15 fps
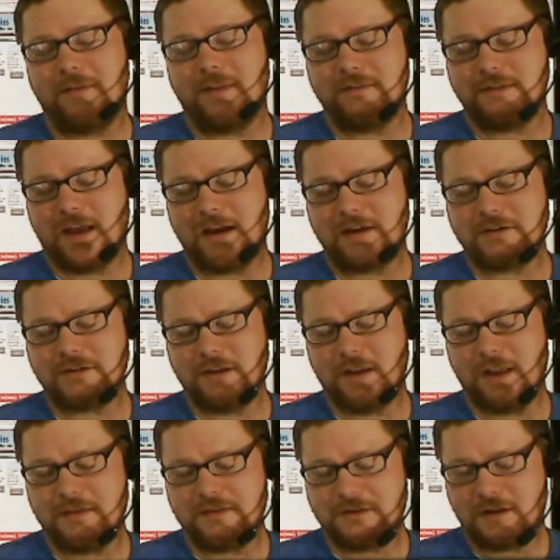that's actually,
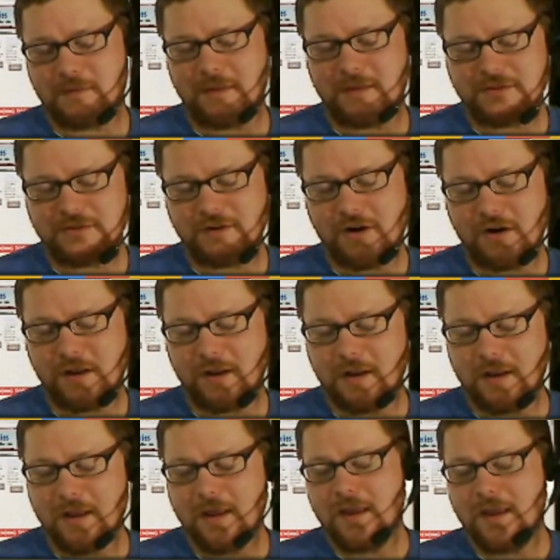and this gentleman that started it,
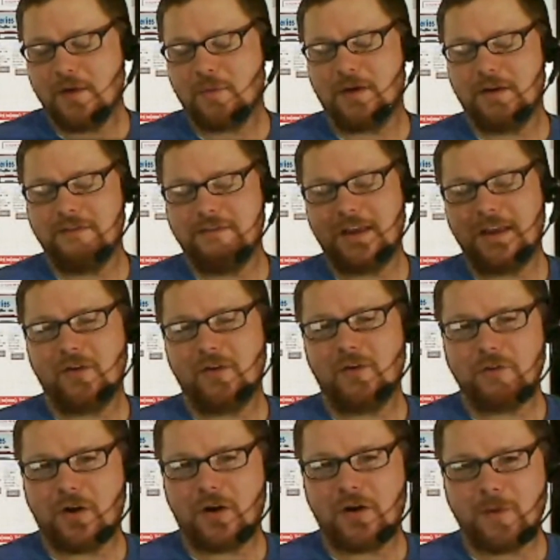where he's taking
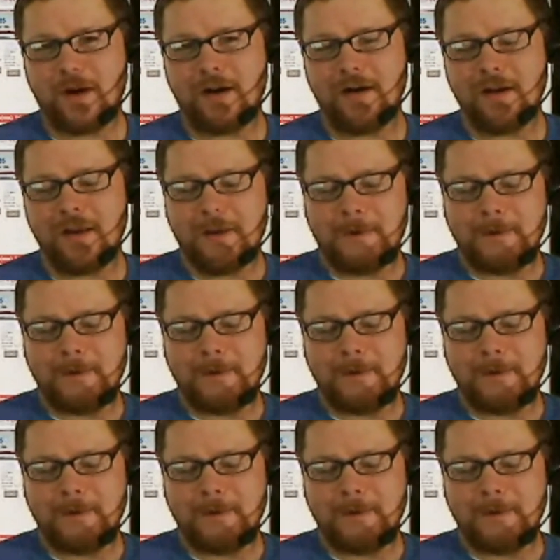old hardware,